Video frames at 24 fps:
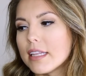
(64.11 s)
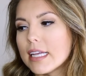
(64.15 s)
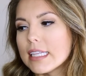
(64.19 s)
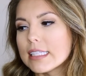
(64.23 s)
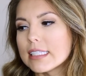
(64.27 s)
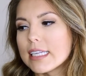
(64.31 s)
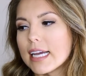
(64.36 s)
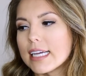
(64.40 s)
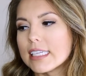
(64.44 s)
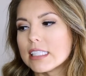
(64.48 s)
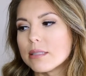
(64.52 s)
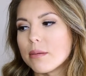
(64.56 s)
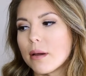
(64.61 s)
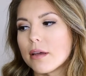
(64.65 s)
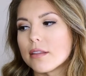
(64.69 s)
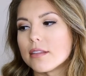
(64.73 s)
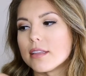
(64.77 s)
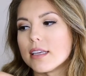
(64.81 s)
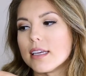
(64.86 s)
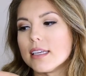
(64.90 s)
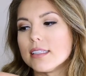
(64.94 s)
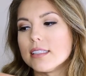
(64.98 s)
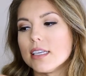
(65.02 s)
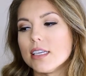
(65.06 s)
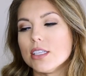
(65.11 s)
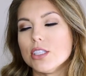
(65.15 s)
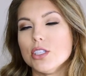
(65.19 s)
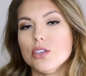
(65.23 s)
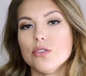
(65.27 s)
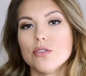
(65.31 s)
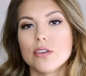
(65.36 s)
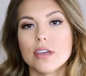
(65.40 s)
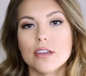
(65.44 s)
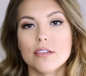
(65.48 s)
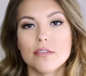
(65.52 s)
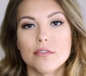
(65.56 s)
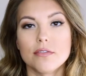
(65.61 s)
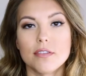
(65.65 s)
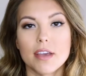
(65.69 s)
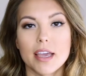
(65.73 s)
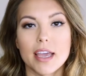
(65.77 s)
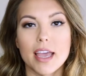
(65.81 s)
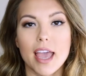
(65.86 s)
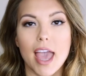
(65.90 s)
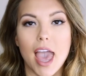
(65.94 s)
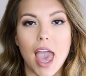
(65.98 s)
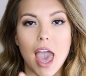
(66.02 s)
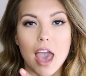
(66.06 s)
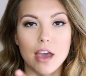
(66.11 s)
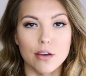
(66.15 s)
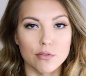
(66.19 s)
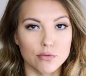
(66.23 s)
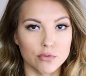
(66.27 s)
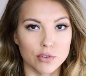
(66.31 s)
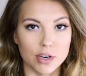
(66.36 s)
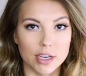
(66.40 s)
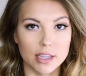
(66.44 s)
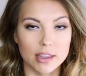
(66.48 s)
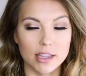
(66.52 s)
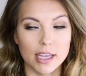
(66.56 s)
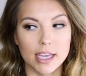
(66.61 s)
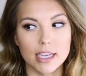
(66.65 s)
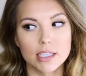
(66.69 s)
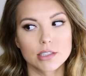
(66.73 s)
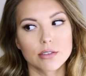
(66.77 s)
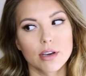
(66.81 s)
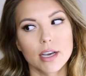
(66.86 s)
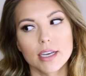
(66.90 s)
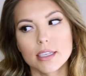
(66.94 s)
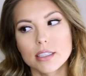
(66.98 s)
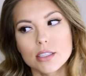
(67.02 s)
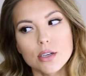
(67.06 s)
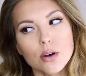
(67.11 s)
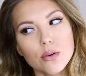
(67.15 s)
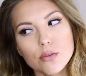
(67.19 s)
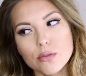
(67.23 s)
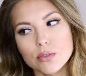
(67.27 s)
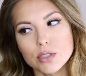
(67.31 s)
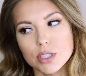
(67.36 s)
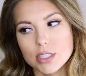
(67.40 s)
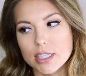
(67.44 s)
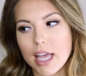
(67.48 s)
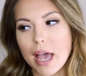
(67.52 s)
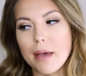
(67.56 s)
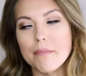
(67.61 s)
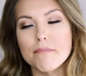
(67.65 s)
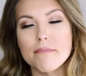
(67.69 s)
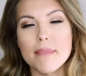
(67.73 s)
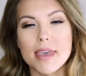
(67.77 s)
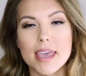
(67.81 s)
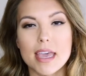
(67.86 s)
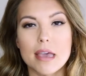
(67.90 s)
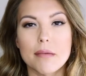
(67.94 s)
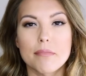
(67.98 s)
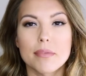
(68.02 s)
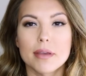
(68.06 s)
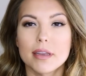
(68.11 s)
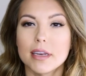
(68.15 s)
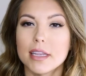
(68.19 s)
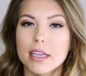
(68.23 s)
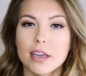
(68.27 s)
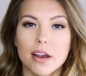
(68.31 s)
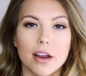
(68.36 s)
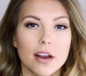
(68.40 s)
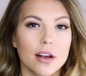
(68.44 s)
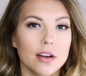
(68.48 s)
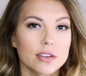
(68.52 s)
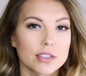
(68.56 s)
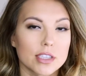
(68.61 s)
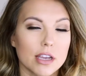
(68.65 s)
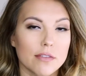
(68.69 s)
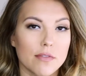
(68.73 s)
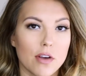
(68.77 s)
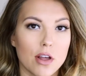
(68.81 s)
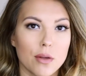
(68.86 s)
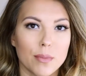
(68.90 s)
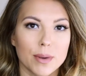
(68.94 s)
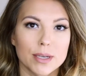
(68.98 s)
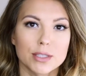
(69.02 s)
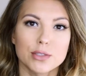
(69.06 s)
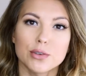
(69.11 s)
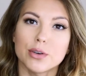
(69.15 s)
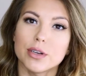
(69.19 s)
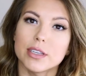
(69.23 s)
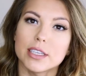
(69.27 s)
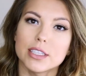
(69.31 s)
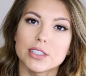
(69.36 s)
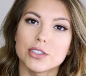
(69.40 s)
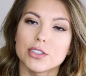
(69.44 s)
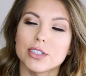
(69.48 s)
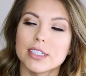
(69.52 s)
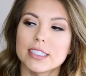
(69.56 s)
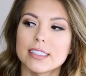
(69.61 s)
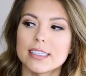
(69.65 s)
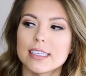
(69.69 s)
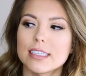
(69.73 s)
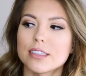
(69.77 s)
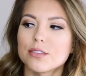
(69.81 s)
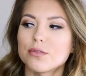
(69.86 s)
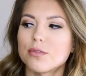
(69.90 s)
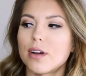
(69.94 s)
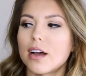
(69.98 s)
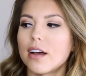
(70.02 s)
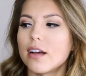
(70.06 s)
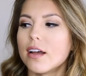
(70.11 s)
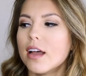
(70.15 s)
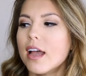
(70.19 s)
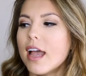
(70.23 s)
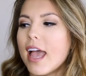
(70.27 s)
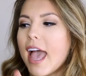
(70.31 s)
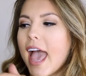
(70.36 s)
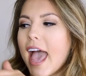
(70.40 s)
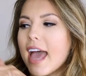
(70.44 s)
that's nice about this is you can fit everything. So I don't just have makeup in here. I also have all my toiletries as well.